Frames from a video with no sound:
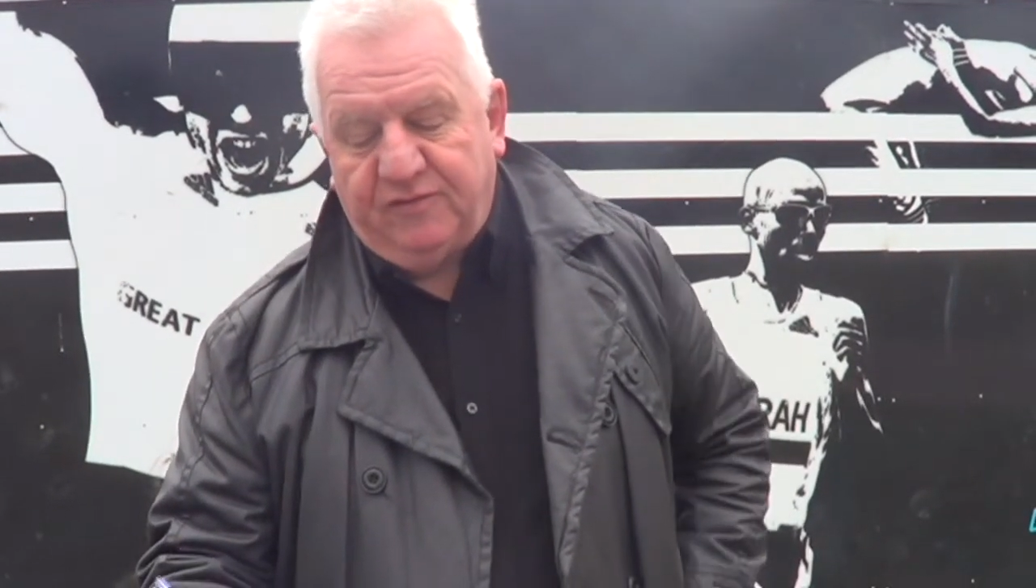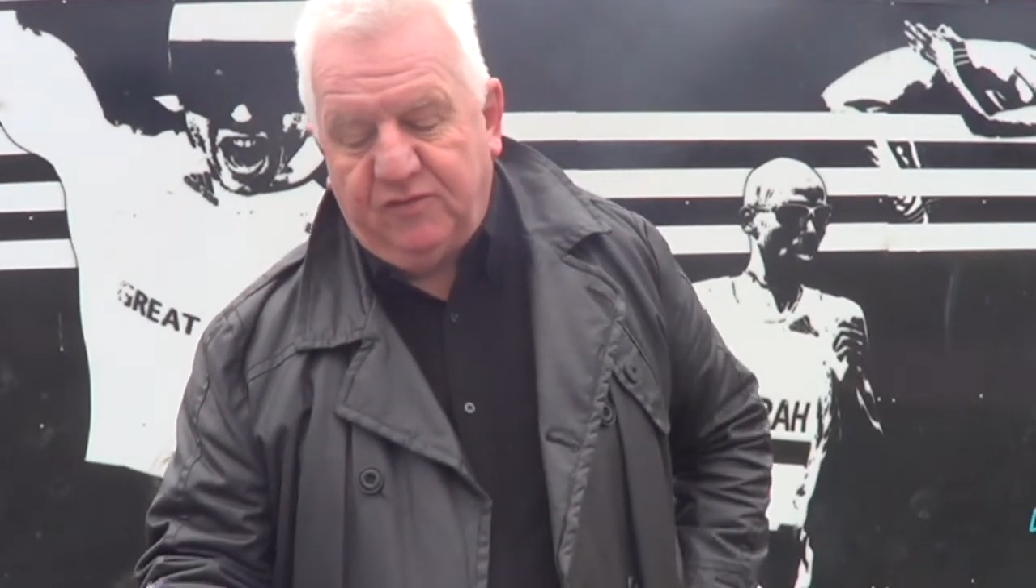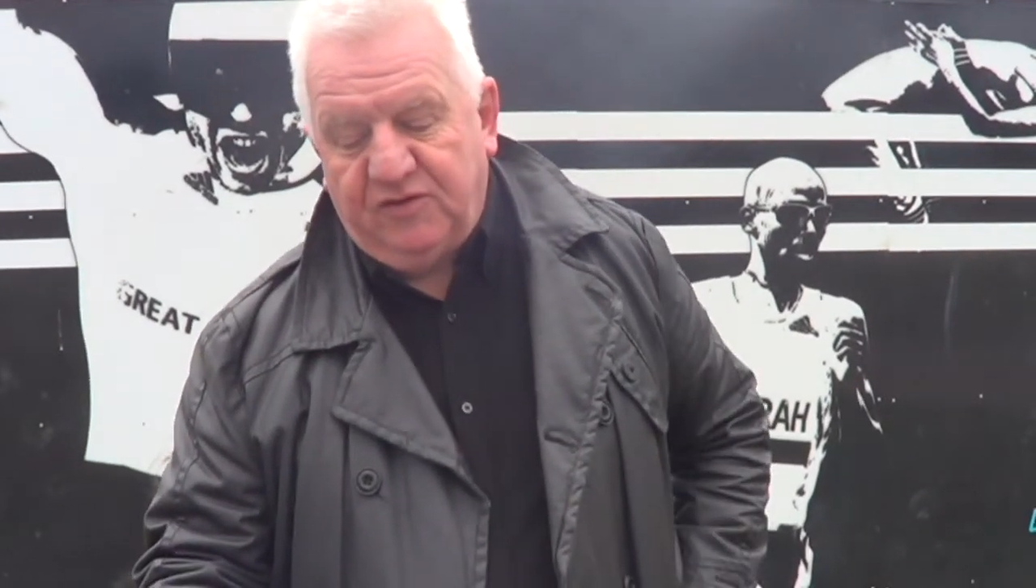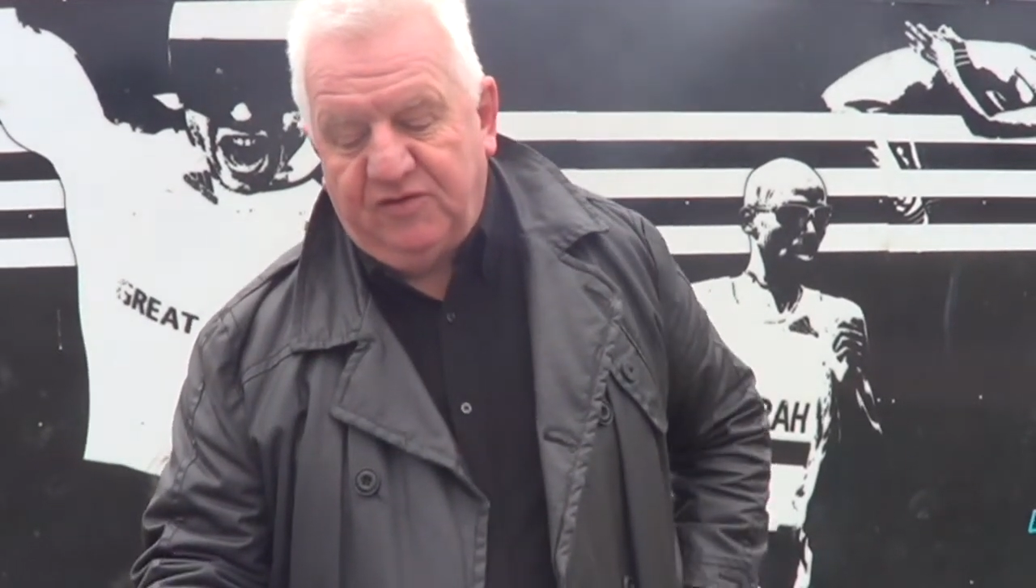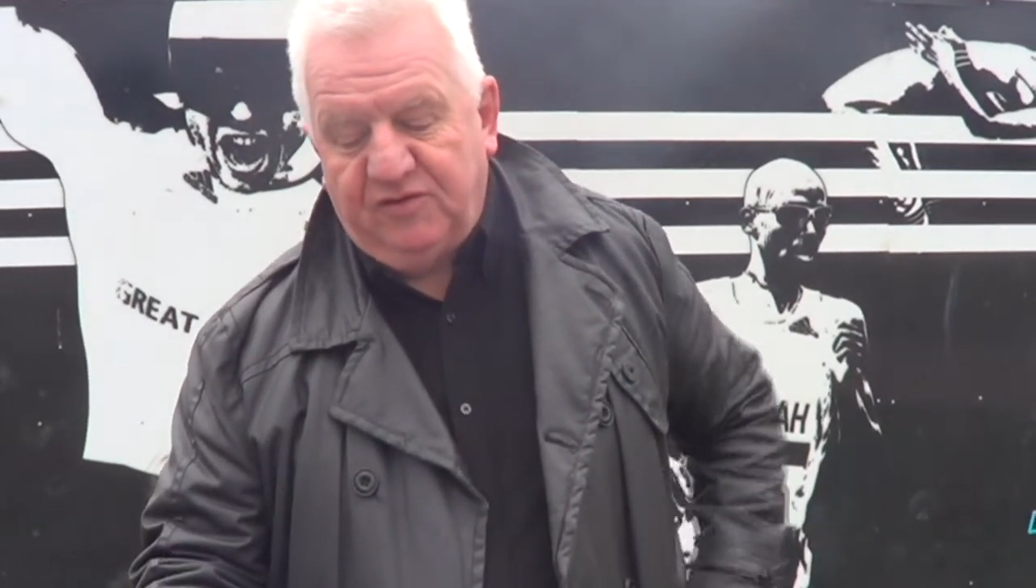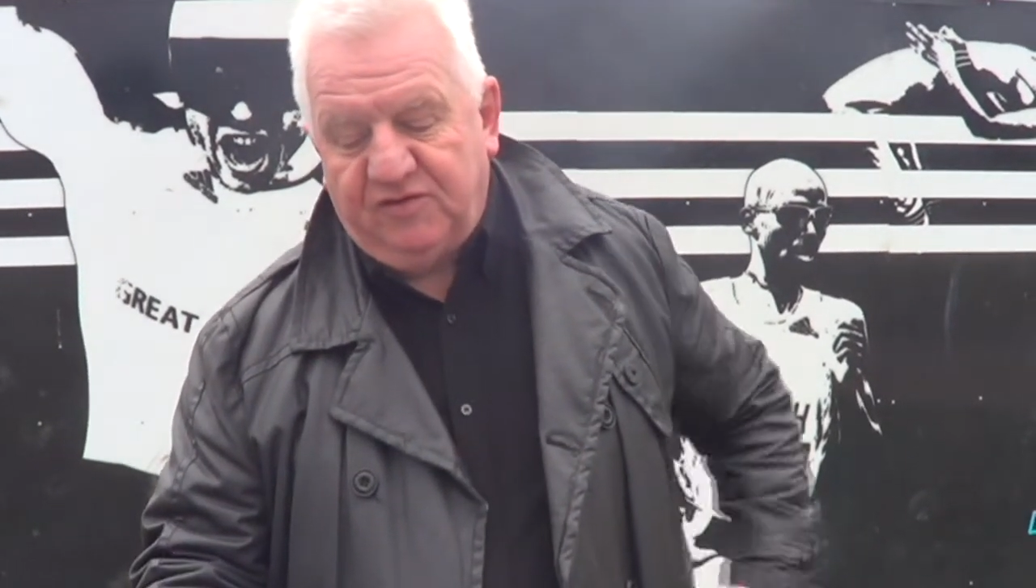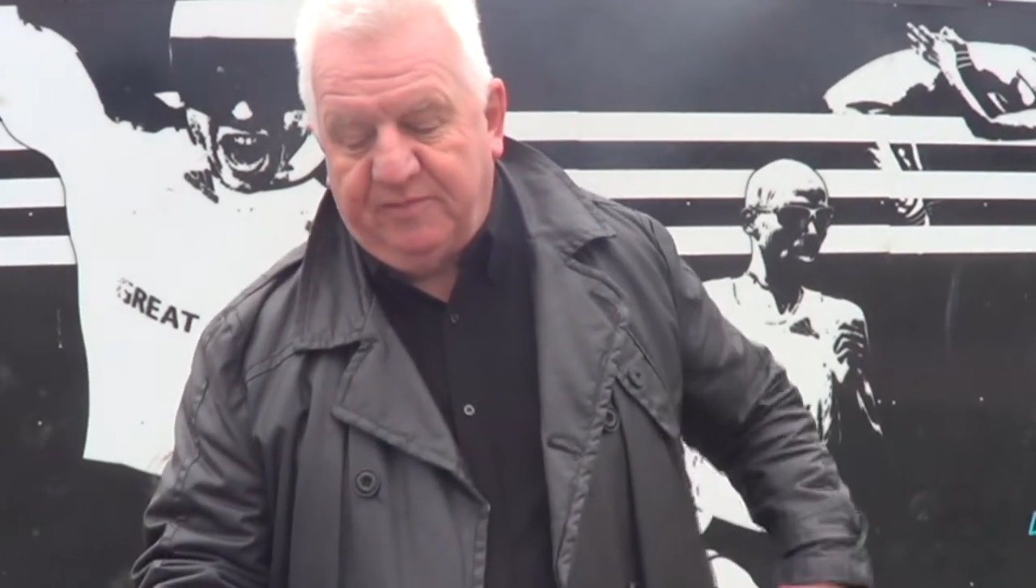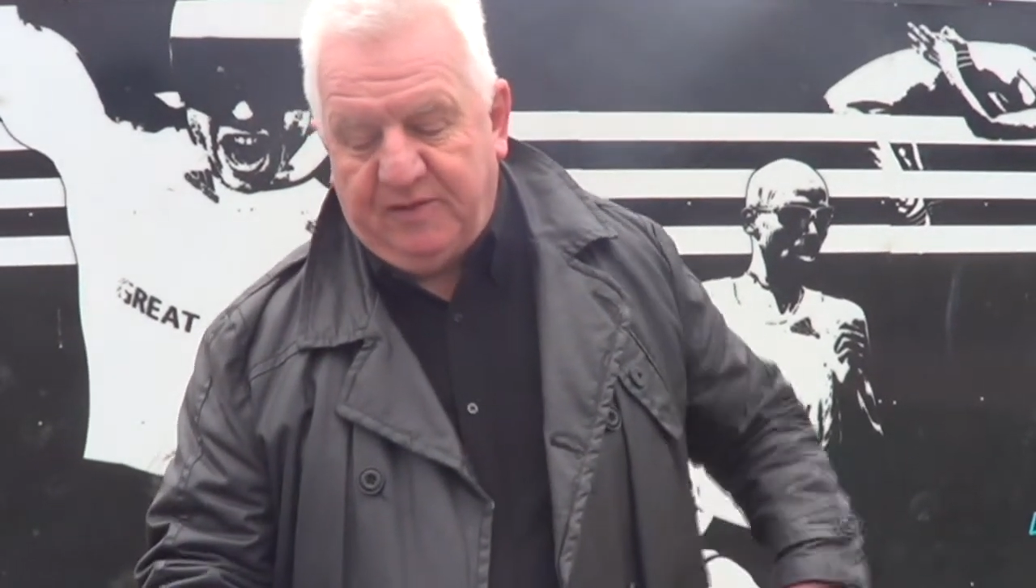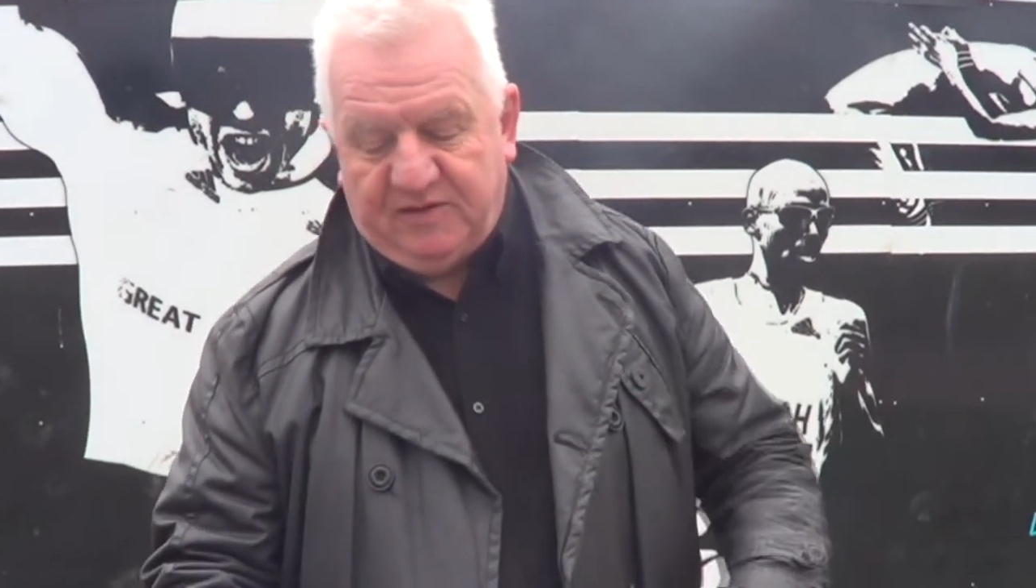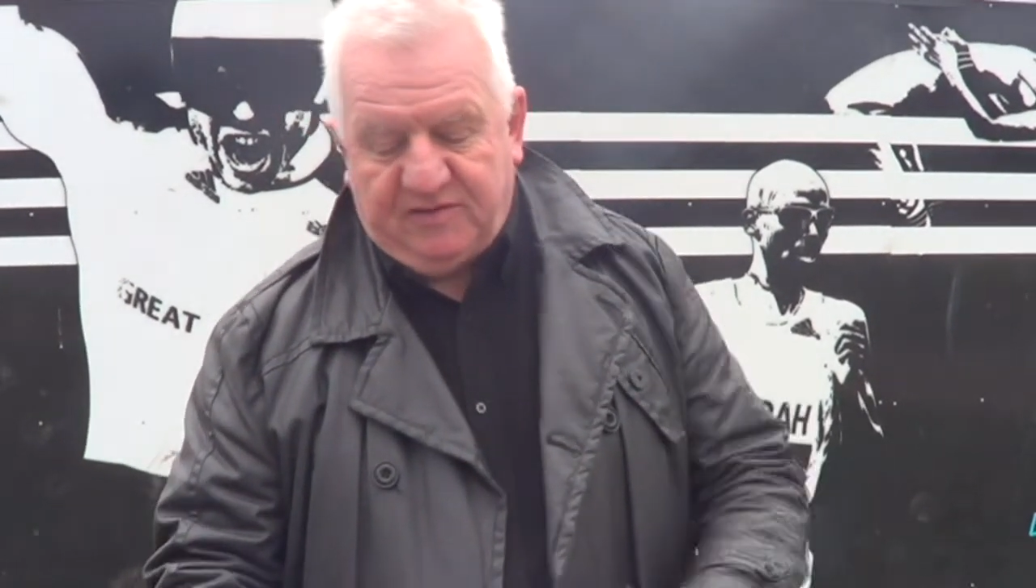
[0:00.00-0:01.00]
difficulties and
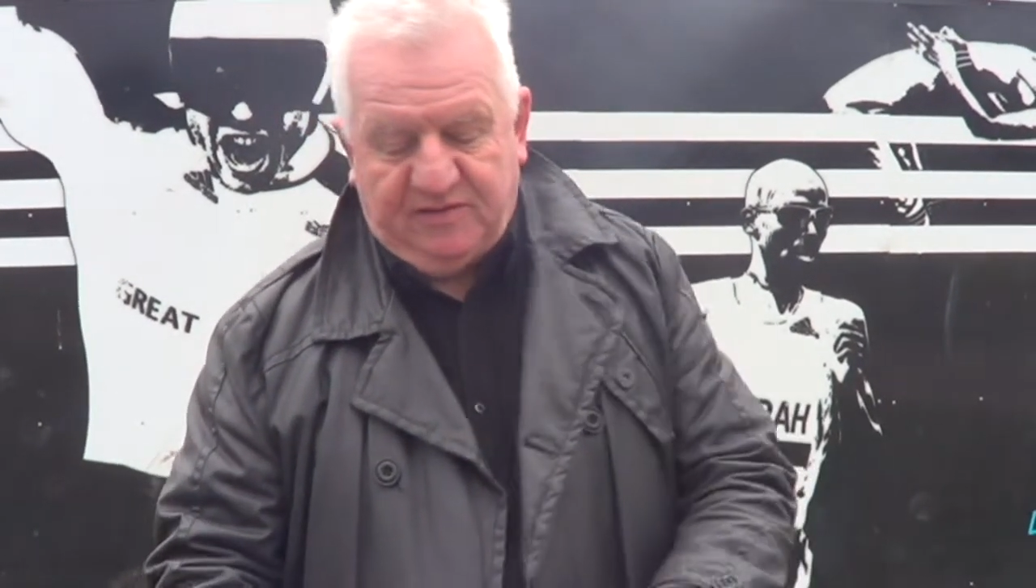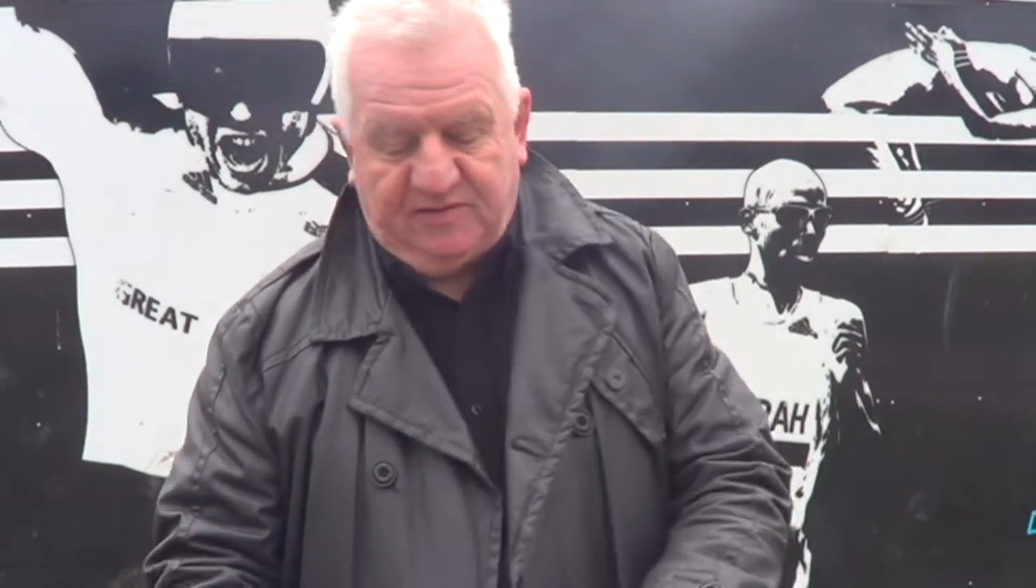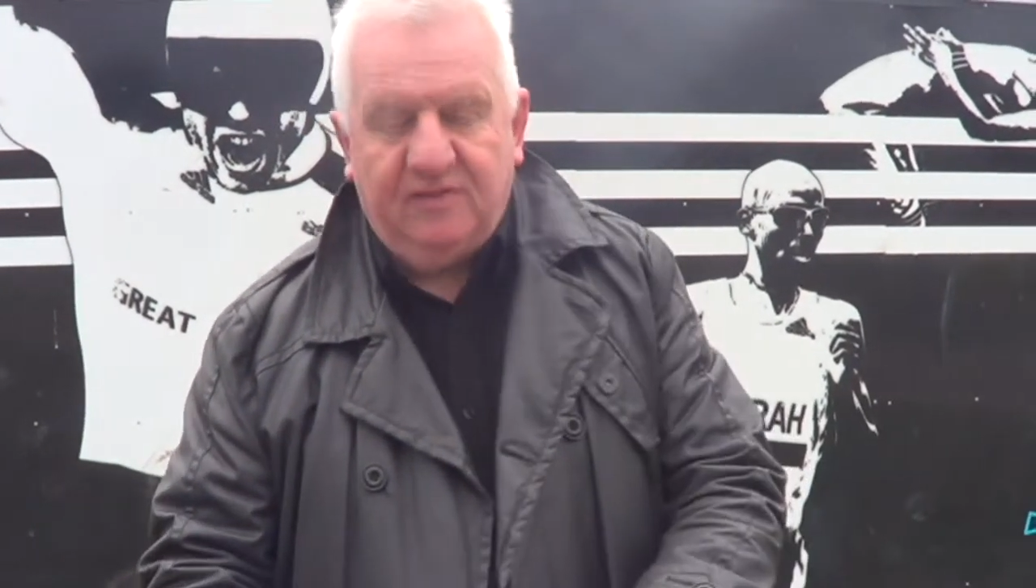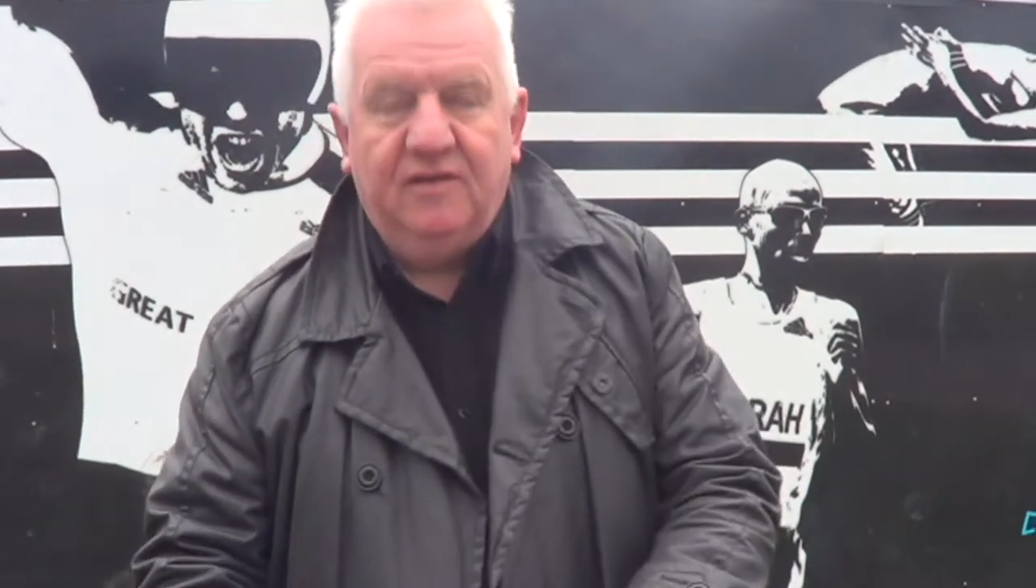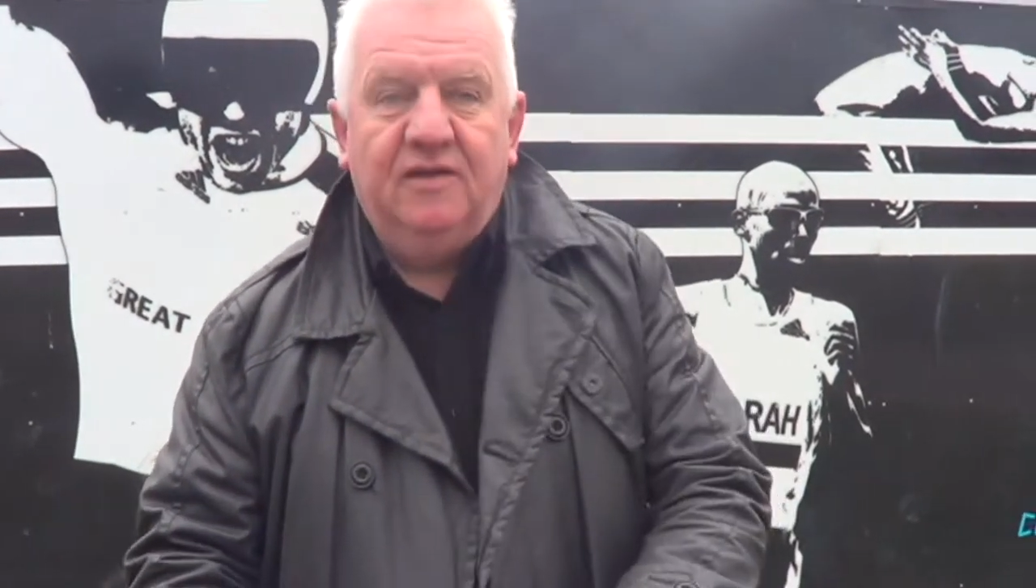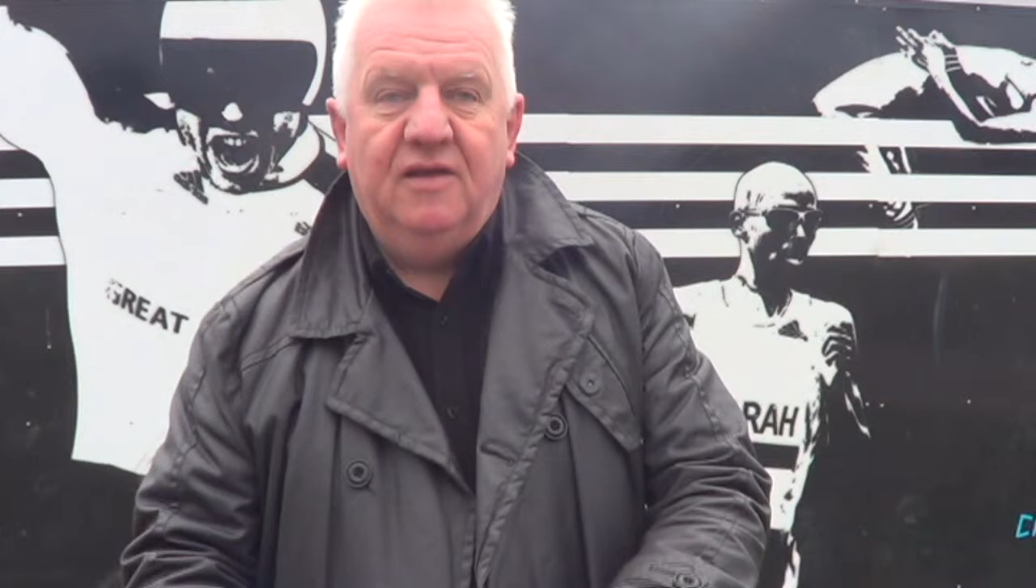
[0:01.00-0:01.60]
disabilities,